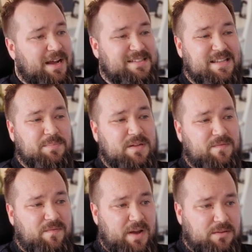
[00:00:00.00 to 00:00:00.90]

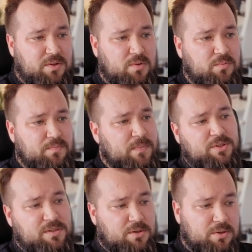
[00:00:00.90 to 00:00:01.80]
Accepted value,
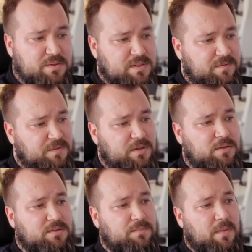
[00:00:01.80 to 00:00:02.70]
which is a currency
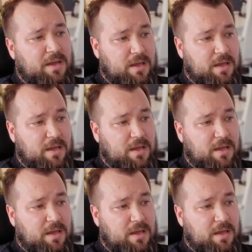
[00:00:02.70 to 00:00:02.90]
field.